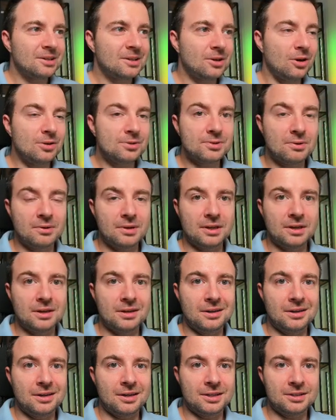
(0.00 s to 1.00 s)
Also, an,
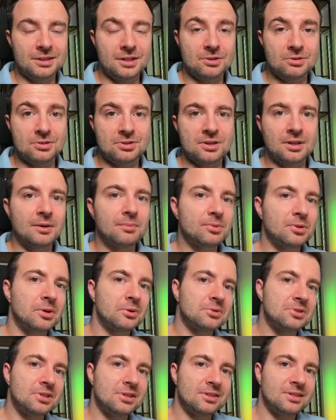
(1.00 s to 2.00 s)
uh, another interesting
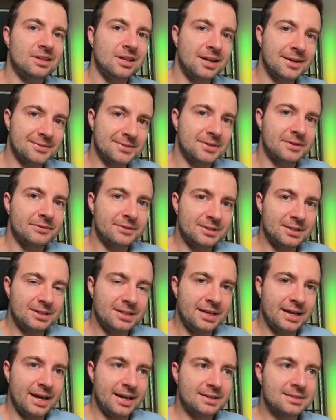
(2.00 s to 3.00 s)
approach in denial service
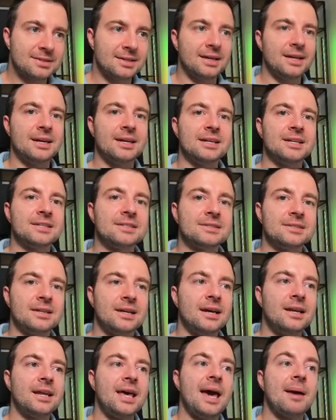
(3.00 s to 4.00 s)
attacks is
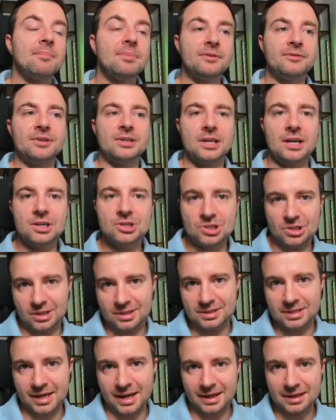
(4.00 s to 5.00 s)
an amplification
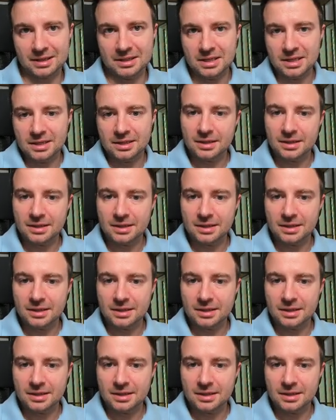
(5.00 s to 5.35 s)
attack.